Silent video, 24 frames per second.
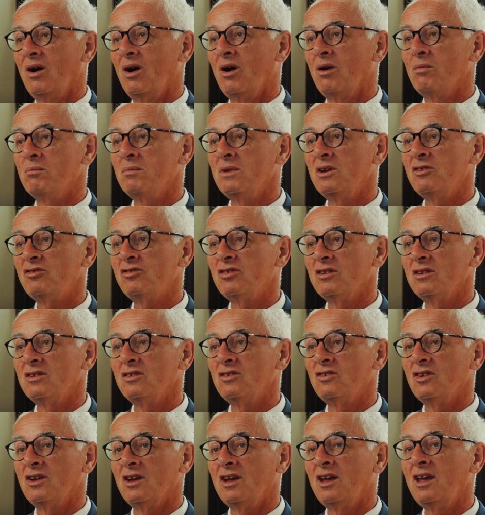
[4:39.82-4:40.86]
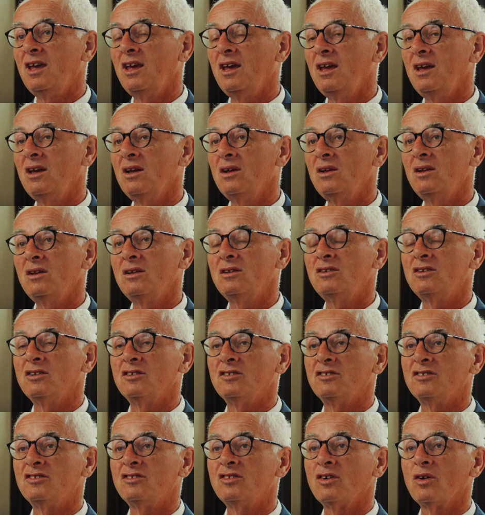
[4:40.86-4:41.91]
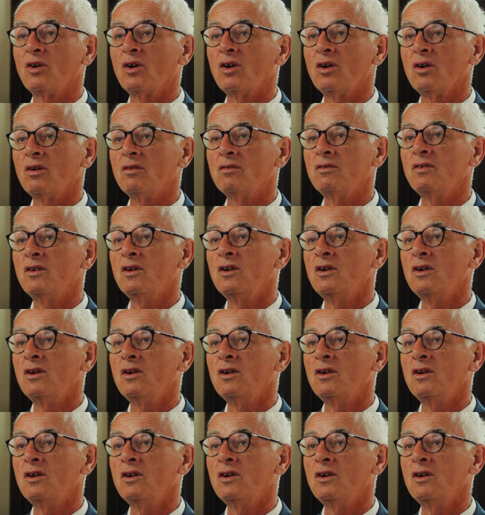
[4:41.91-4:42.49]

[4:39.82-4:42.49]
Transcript: Our mission to heal, to serve,